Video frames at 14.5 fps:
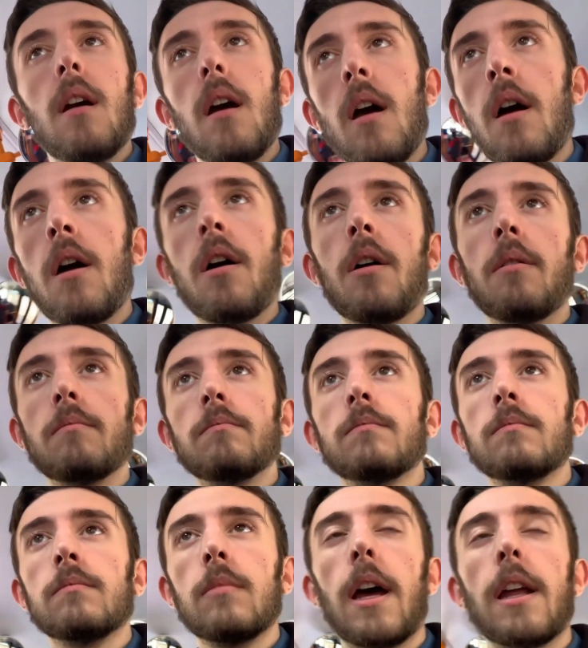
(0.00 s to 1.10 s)
and
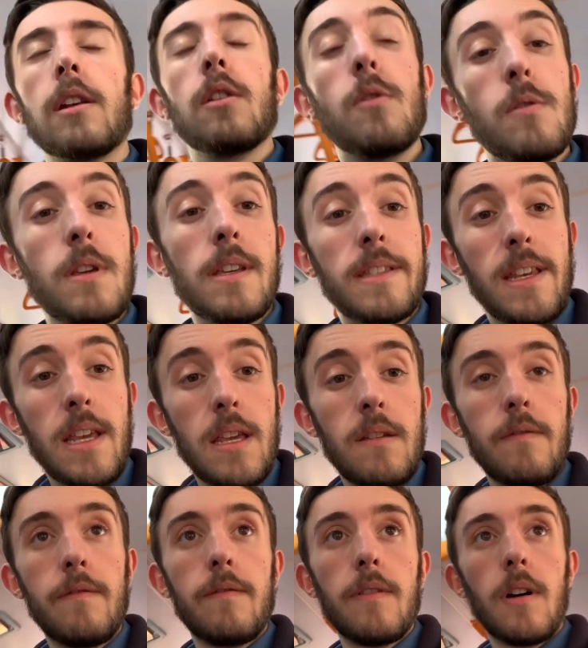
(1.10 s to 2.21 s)
New Year's
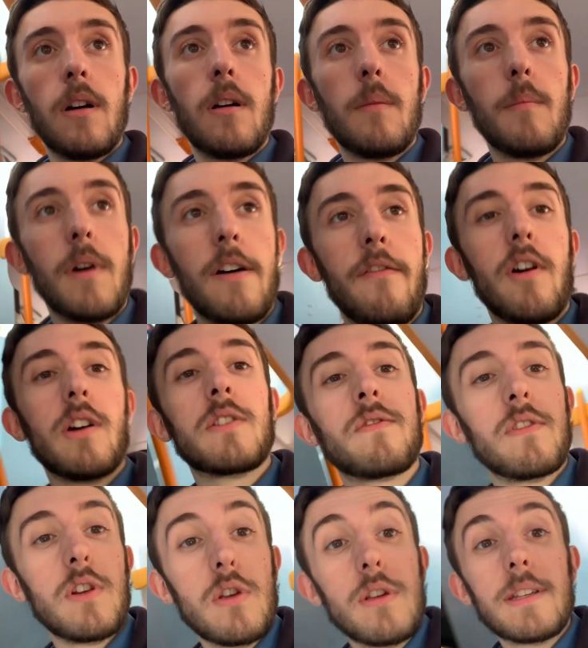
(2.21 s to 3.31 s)
Eve. I've asked for
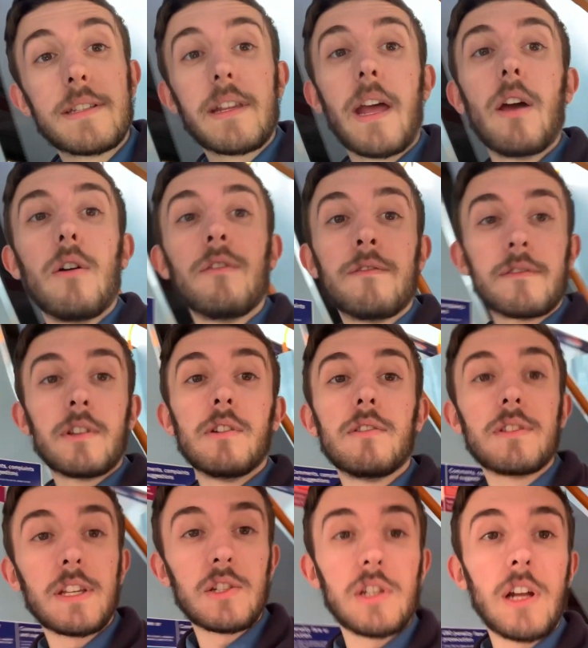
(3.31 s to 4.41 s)
New Year's Day off
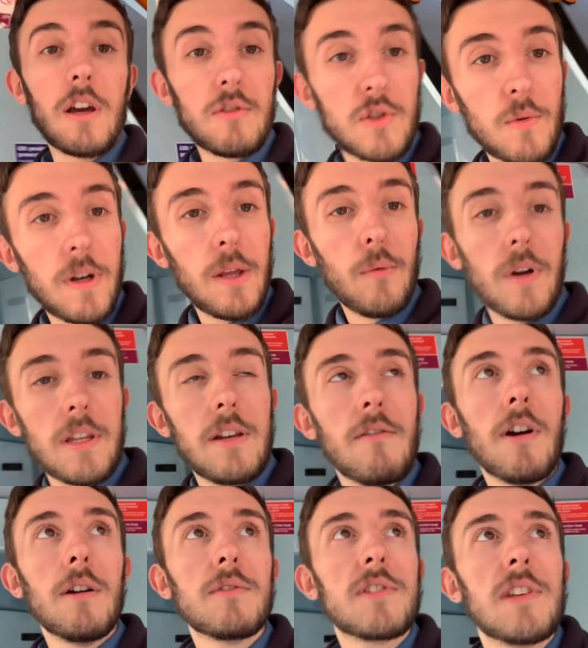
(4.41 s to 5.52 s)
because, as you know,
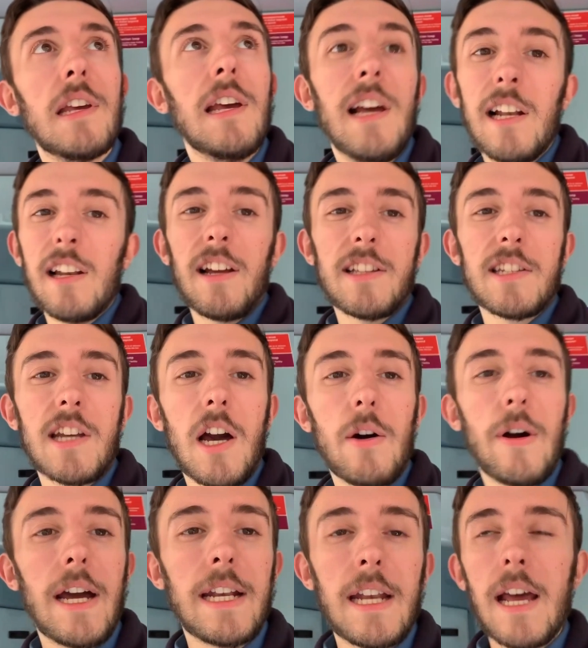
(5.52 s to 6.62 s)
21-year-olds like to go
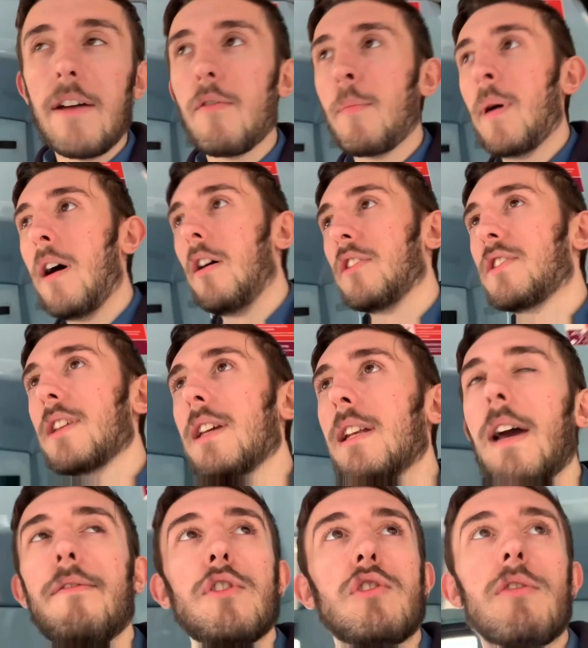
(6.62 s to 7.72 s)
out and have a party and
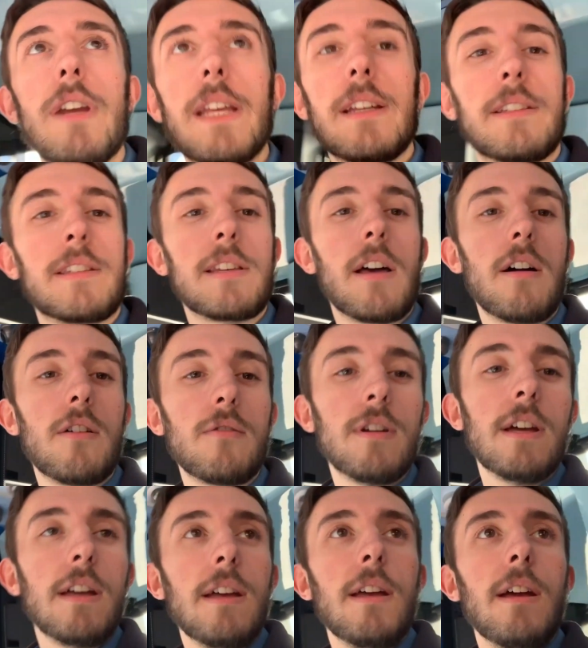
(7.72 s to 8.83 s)
have a drink. So
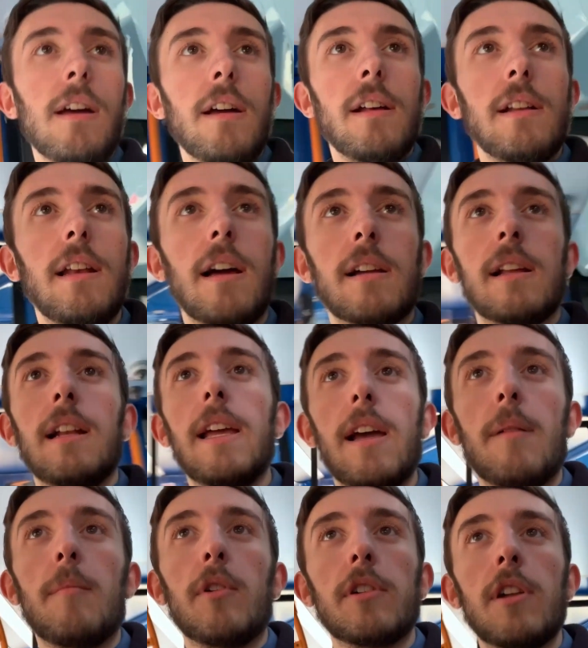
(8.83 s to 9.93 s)
luckily
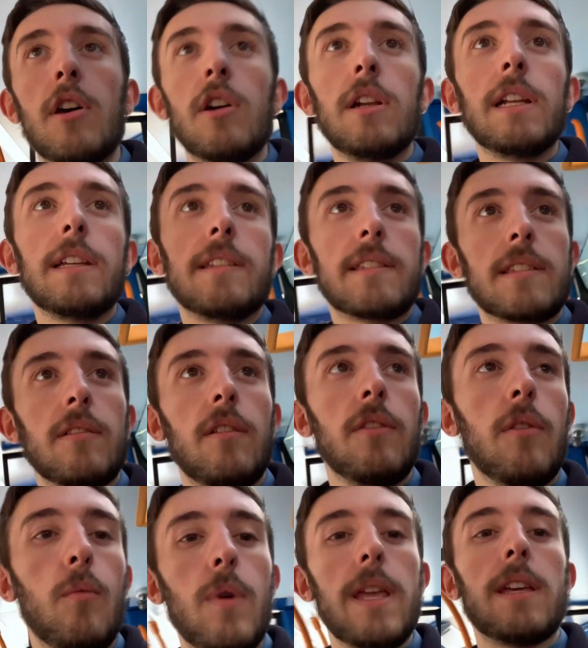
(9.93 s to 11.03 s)
I'm on earlies on
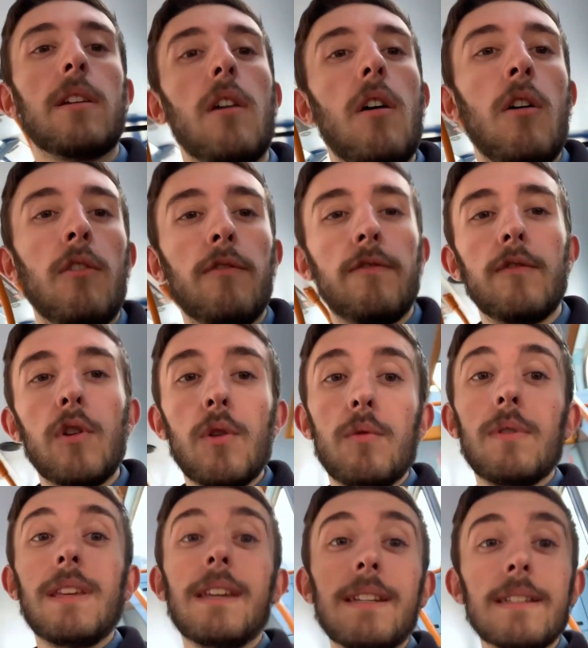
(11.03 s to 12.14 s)
the week of New
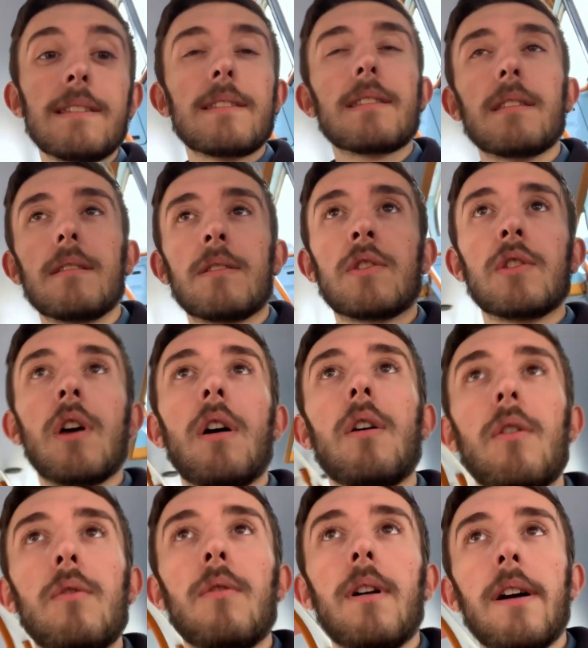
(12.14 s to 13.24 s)
Year's,
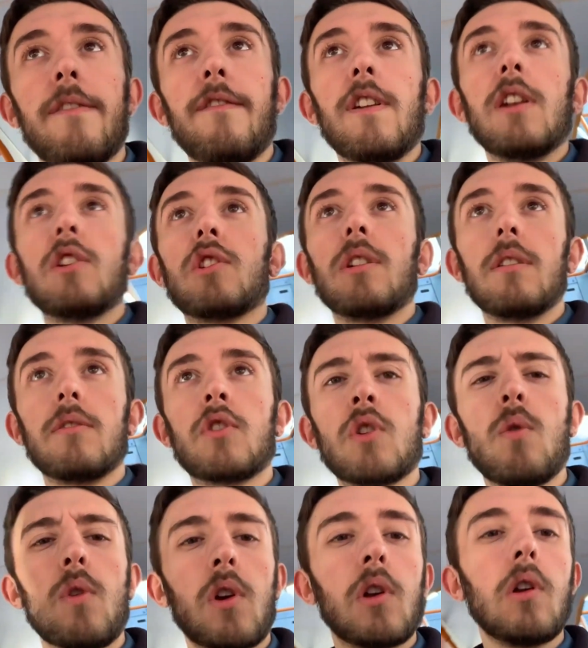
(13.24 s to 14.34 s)
so I finish at
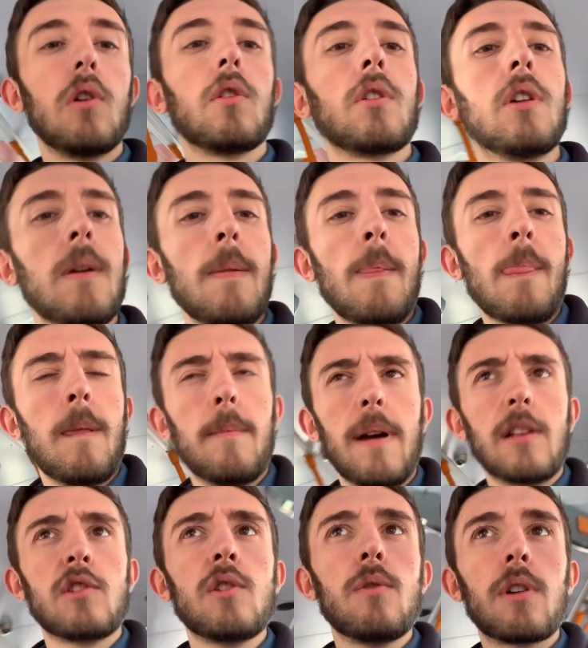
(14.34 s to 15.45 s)

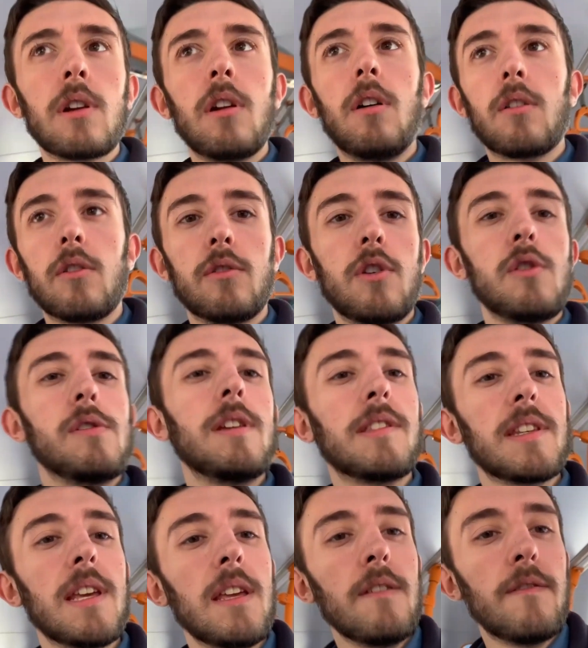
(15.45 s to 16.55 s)
about 2 o'clock on New Year's
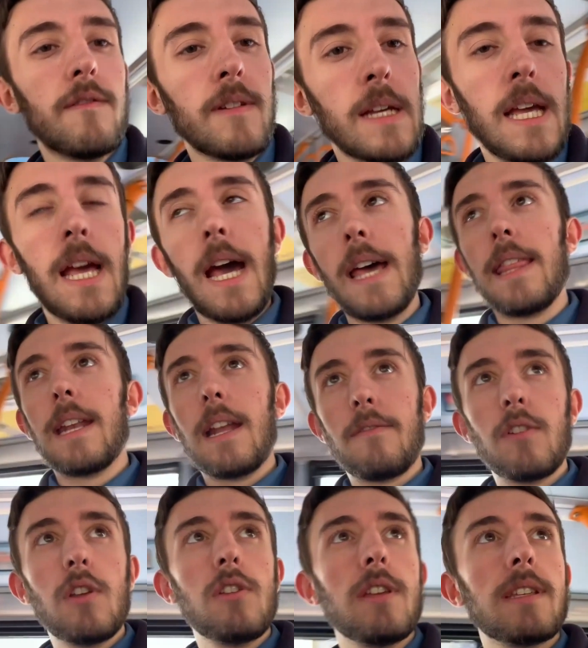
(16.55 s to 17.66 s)
Eve, and then have
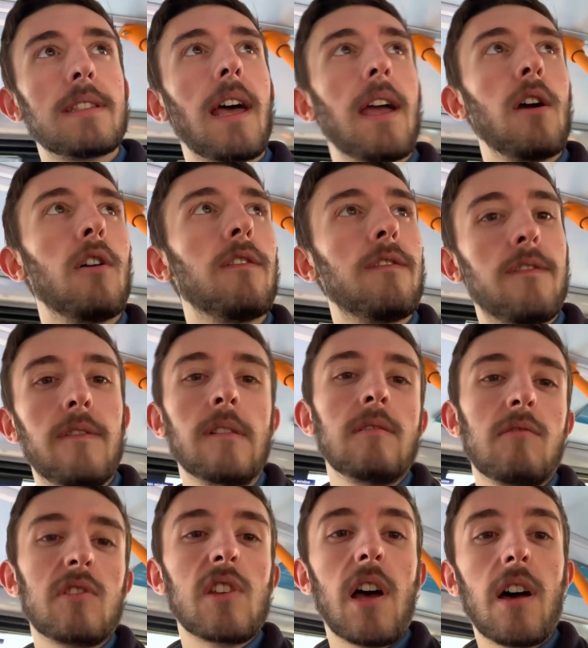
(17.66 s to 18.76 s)
New Year's Day off,
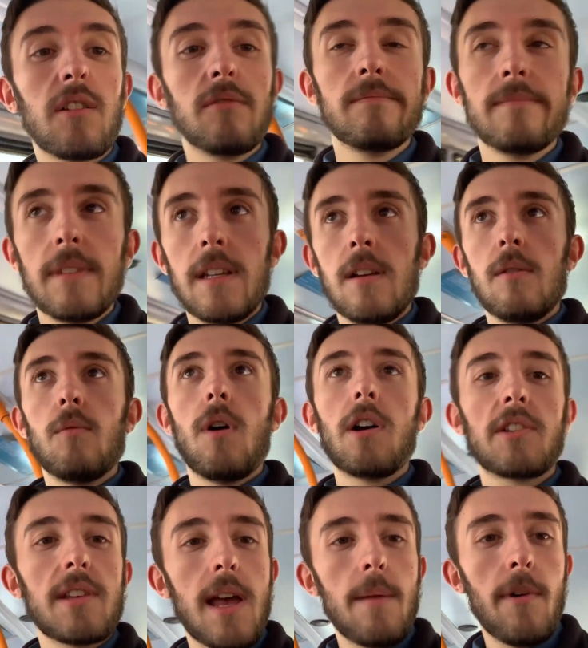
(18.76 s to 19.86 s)
so
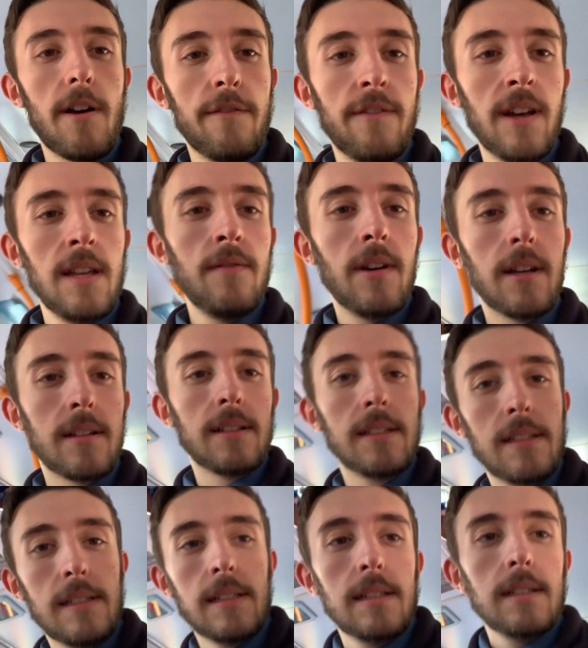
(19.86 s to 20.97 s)
works out in my favour.
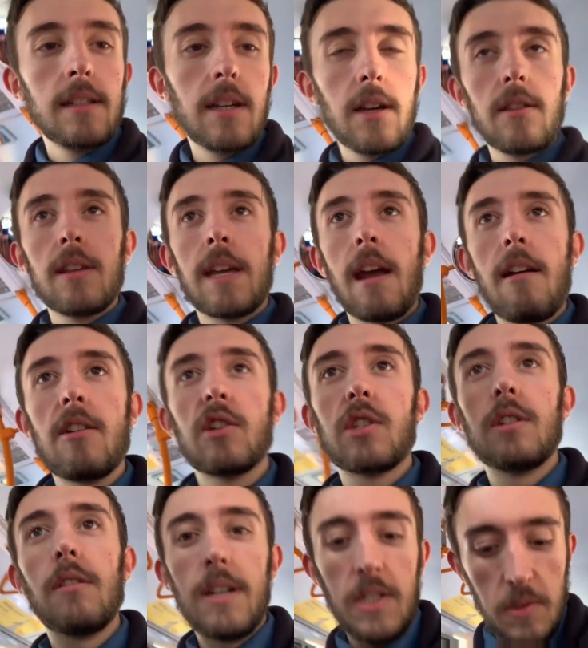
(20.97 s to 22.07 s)
You know, the garage
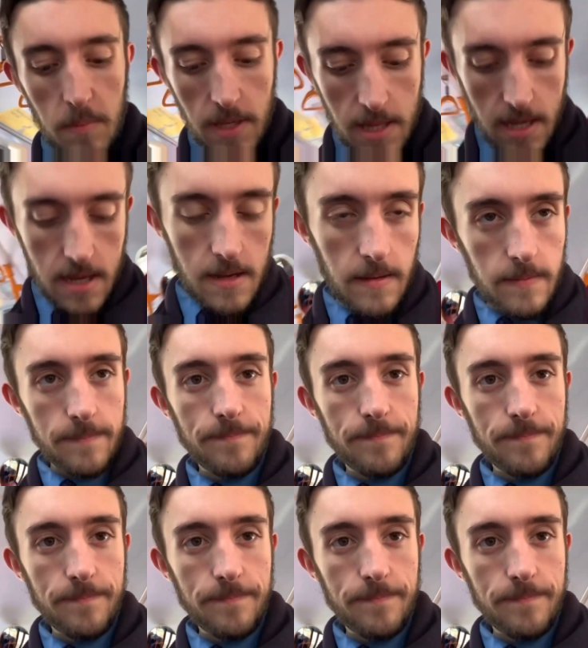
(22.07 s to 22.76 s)
niced me there.